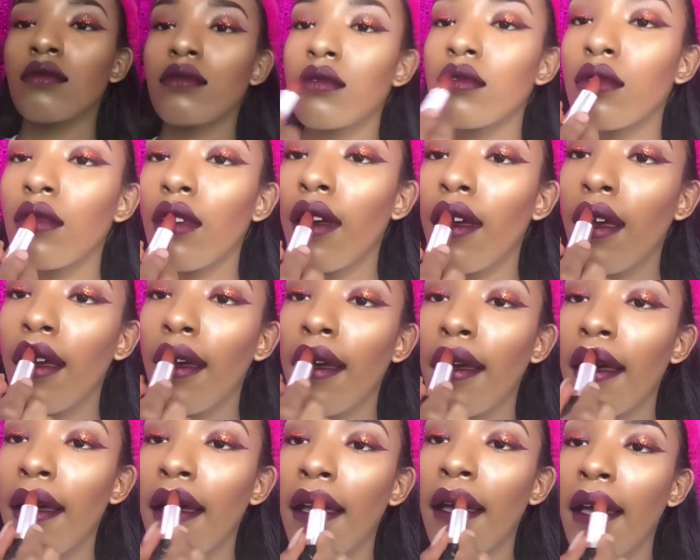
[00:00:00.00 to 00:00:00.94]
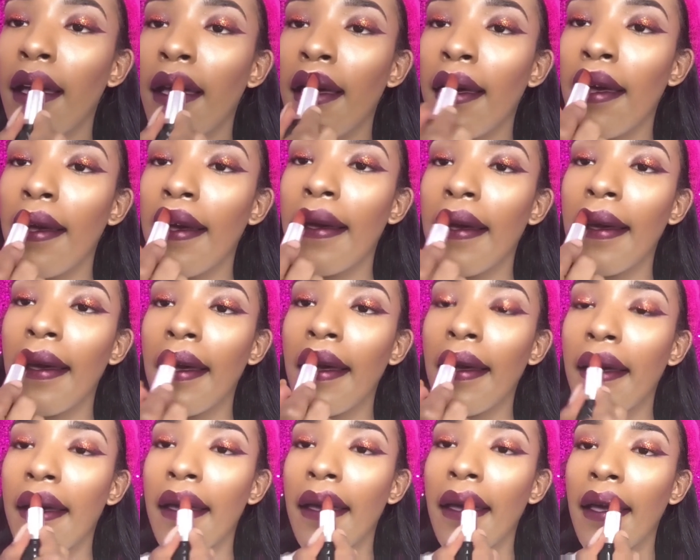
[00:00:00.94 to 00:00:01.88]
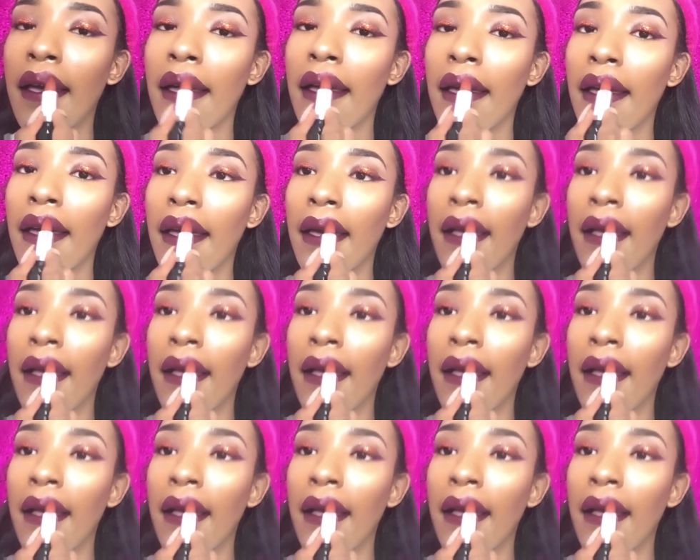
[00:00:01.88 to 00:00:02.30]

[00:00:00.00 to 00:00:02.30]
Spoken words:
color, a little shine, just something